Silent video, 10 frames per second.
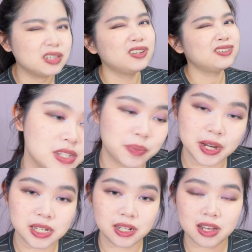You know,
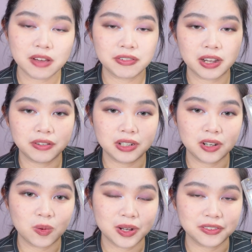surprising enough, I only
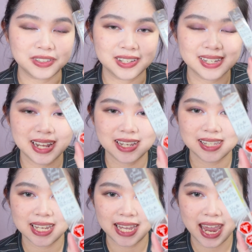got one of this, and it's
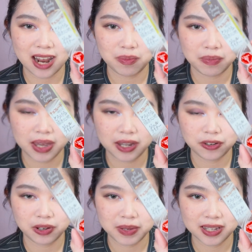the CanMake
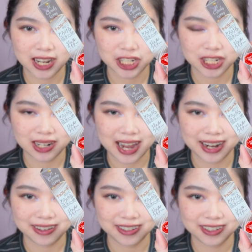Creamy Touch
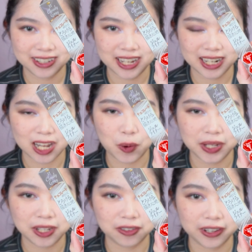Liner in
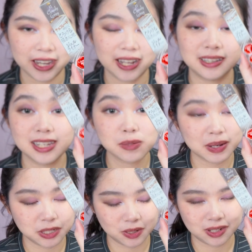Cloudy Grey. This
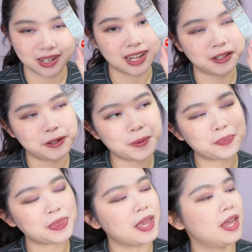particular color
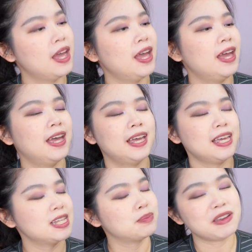
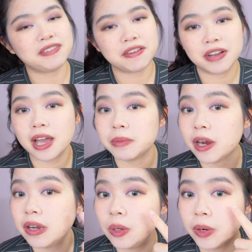is my favorite. I'm
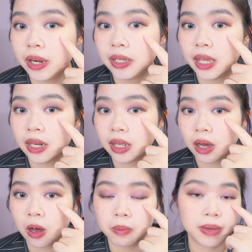currently wearing it
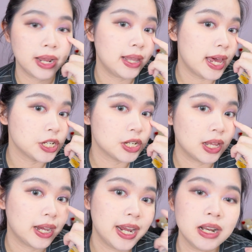on my lash
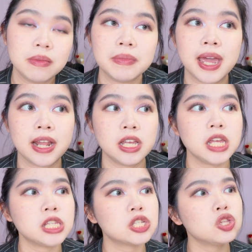line, and
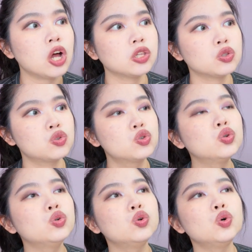it's not
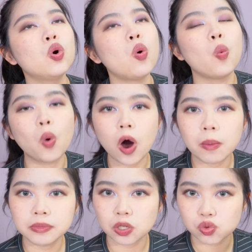too
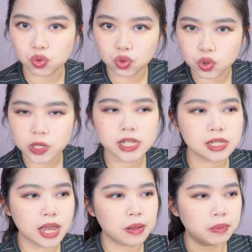warm, not too cool.
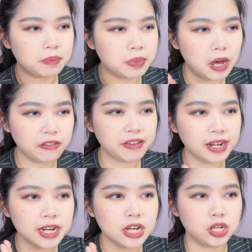It's like
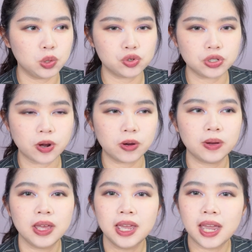perfectly neutral,
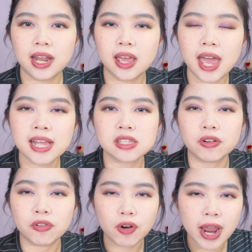and it adds
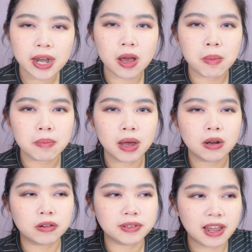the right
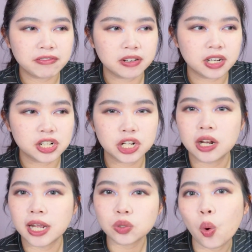amount of
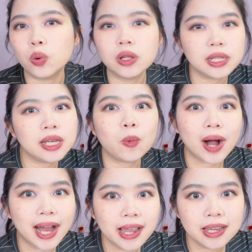definition, like tonally
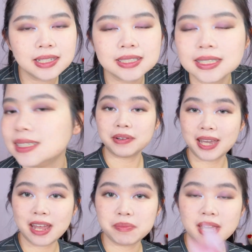wise. From
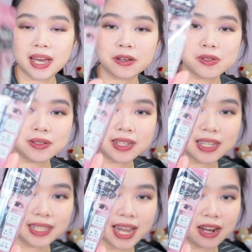CanMake, I also
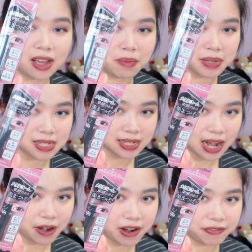did get a
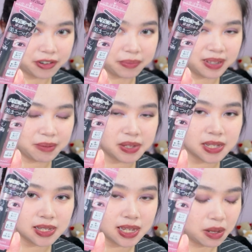mascara from them. This
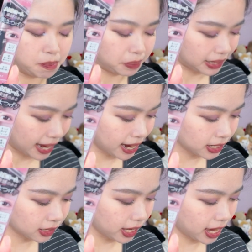is in
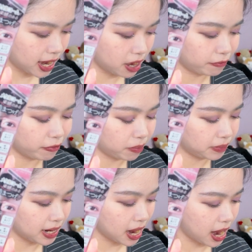black, and from
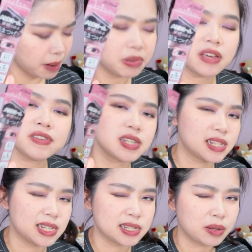their, I believe it's a
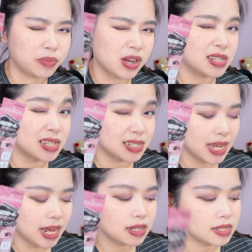sister brand,
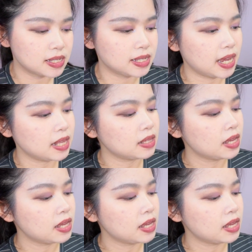Sezane.